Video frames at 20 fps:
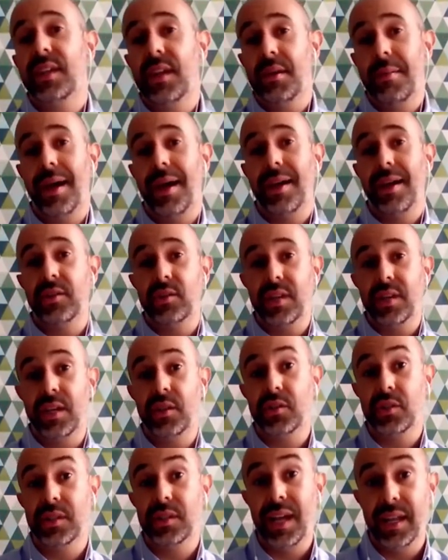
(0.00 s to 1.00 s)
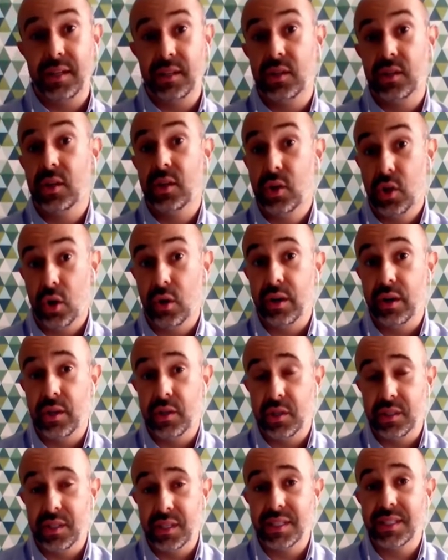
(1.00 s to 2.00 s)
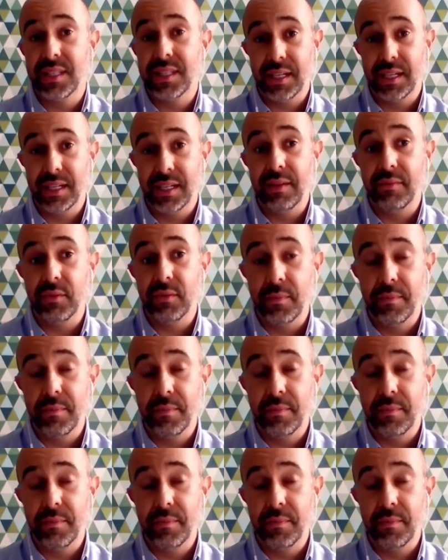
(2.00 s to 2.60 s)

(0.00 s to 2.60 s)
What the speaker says: imagination, and courage at the state level.